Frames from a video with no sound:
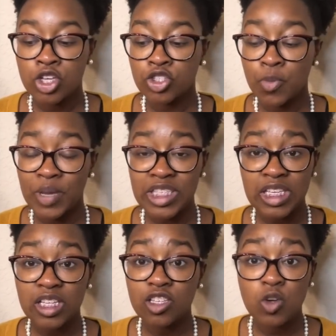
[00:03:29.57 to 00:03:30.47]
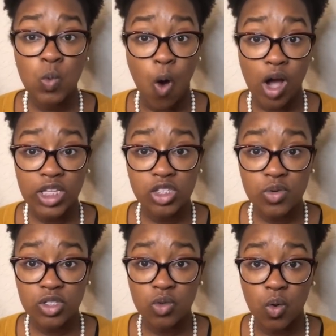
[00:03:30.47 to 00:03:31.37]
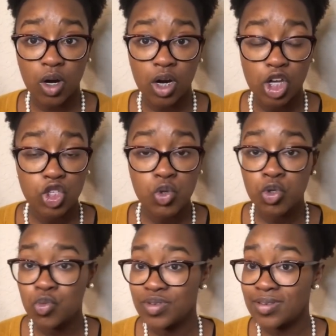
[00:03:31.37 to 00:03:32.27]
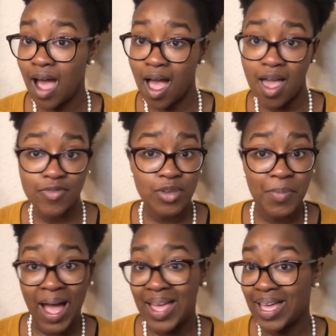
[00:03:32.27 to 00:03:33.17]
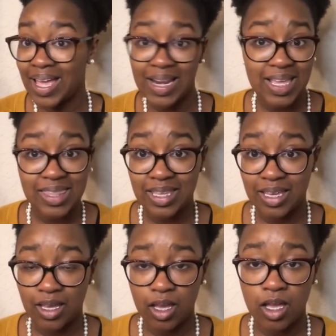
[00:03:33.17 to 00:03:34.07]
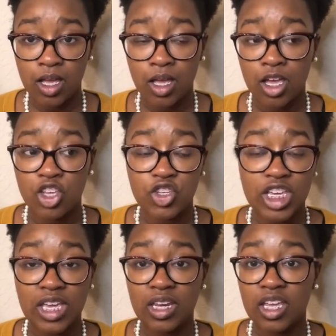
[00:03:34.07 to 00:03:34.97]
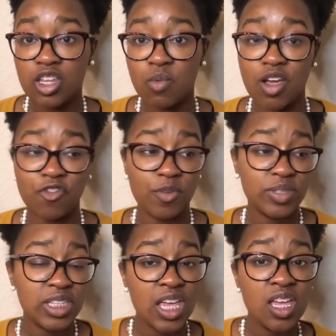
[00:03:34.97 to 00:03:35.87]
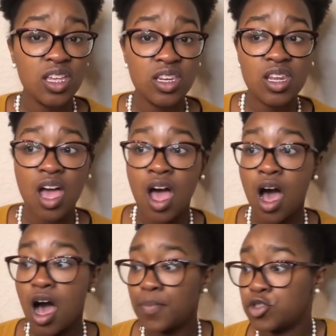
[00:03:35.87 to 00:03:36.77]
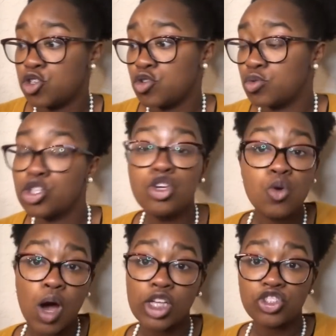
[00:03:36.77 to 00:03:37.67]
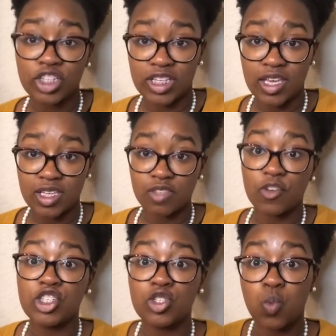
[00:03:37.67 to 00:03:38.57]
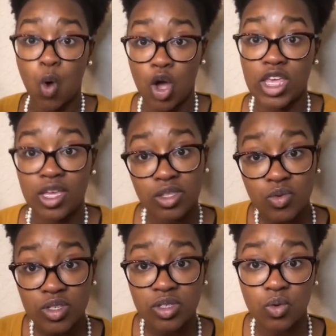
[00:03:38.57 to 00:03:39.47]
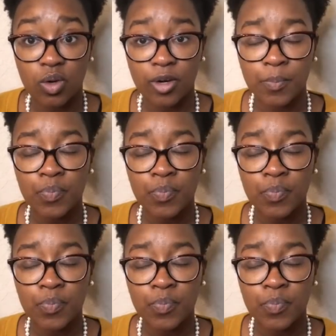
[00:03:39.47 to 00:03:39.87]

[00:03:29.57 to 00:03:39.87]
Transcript: So basically, you walk into a store, you do not have to buy anything. You can get anywhere from 10 up to 200 kicks for just walking into a store.